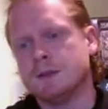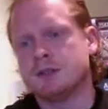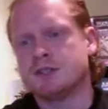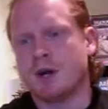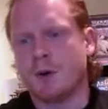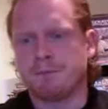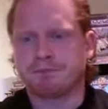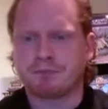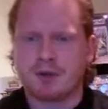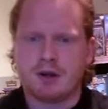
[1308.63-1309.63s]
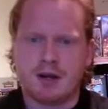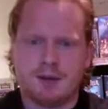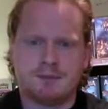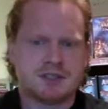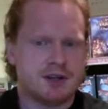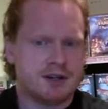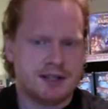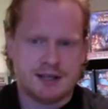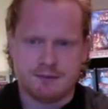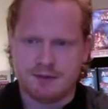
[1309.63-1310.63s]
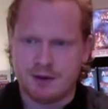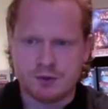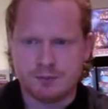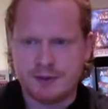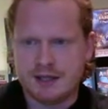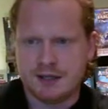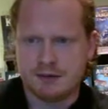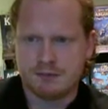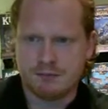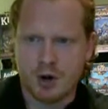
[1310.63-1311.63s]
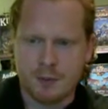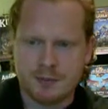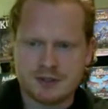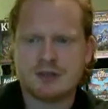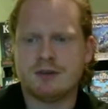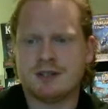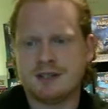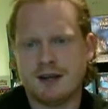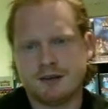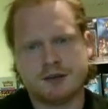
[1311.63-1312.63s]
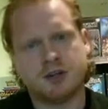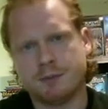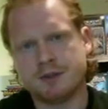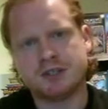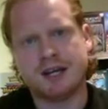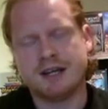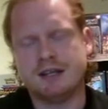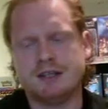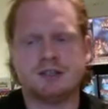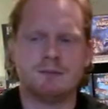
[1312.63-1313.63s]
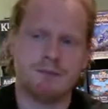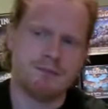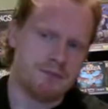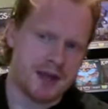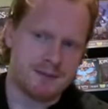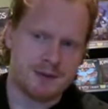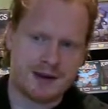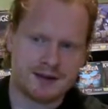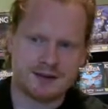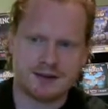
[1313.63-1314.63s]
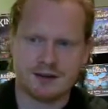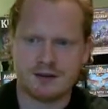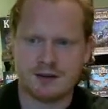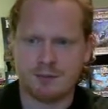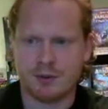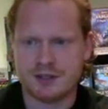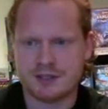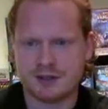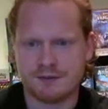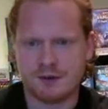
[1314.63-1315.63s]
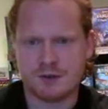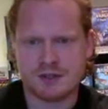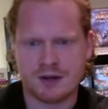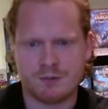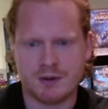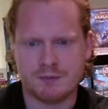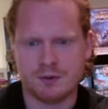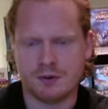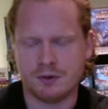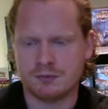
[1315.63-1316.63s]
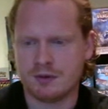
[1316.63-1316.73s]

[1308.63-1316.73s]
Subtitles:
So certainly there will be opportunity there to chop and change, maybe make the points that I've used there a bit more